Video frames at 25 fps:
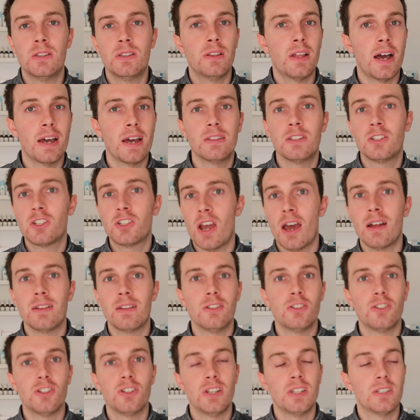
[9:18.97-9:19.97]
like the
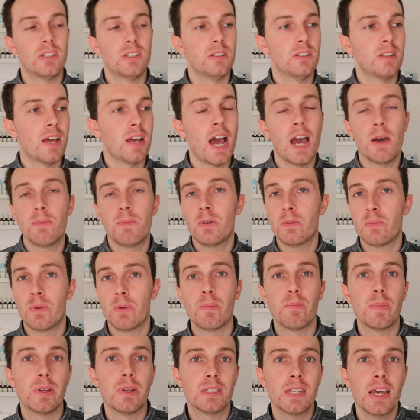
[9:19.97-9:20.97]
challenges and the
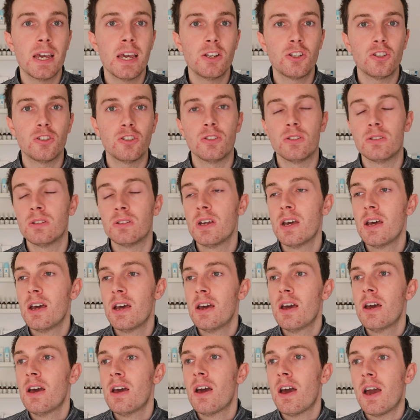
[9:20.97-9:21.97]
hyperpigmentation
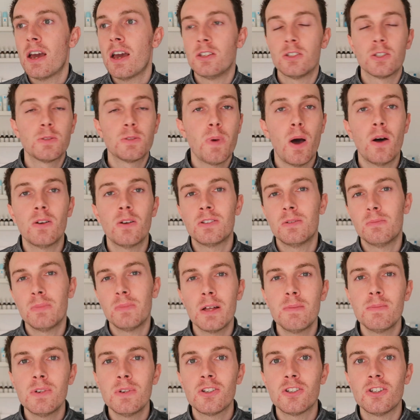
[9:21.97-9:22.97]
and spots and
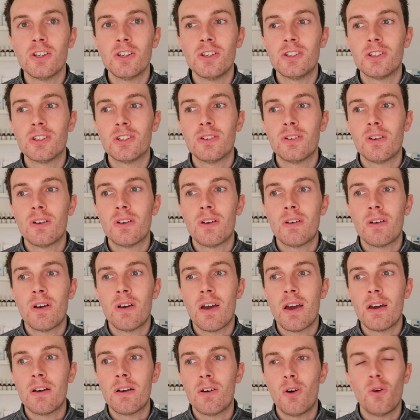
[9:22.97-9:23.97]
blemishes
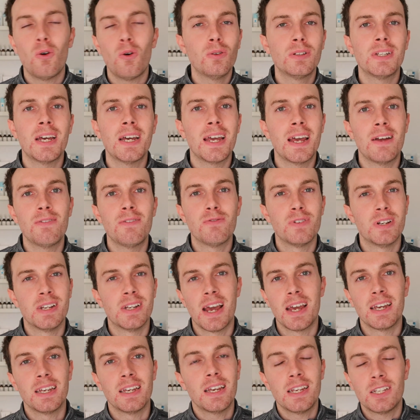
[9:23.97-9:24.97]
all day, every
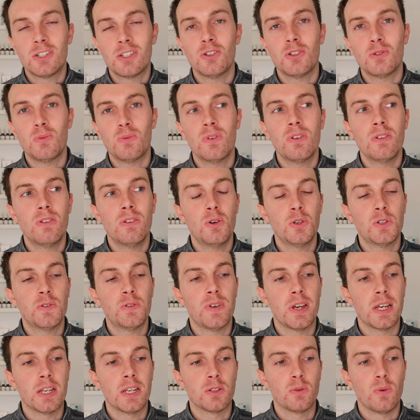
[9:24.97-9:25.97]
day. It's just one of those
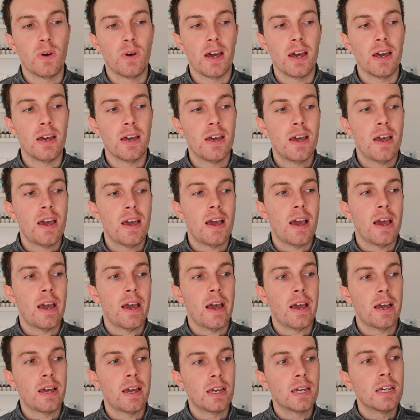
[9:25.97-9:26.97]
things where
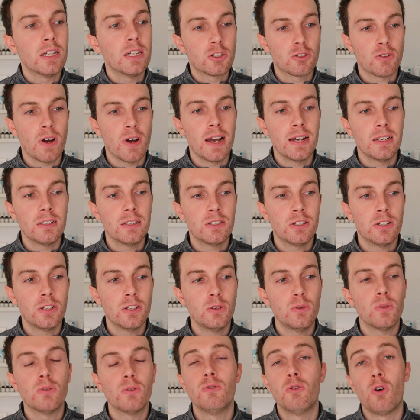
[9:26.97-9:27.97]
it's trying
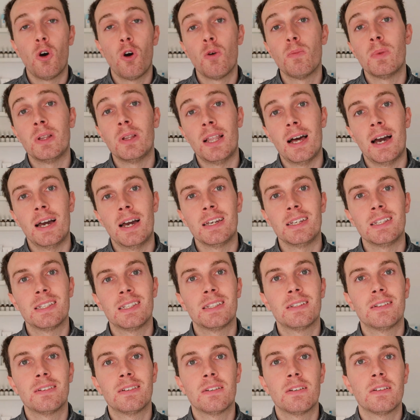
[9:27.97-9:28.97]
to
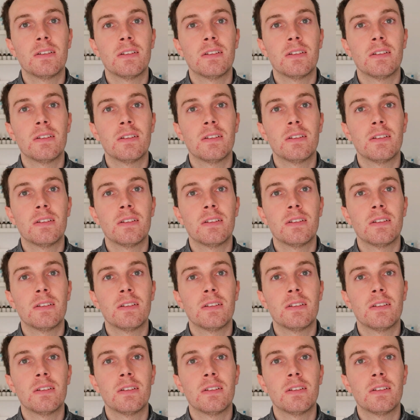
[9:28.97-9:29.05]
normalize